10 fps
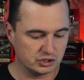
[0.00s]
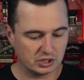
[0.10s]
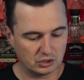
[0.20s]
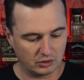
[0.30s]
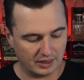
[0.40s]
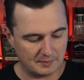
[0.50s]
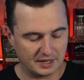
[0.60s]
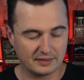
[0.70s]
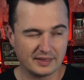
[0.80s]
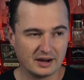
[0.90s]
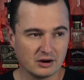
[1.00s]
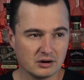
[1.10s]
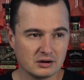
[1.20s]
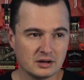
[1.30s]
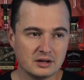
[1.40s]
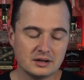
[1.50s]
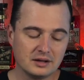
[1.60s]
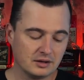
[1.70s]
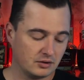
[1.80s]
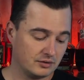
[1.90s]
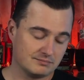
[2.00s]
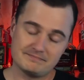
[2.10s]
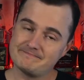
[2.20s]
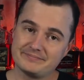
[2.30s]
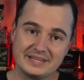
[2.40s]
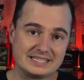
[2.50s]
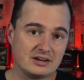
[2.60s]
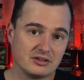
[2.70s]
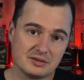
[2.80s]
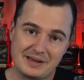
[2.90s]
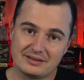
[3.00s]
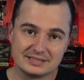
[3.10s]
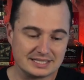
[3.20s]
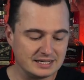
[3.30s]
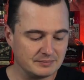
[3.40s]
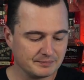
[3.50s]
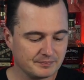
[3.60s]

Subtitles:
a little lemon in there. Let's get on the palate and see.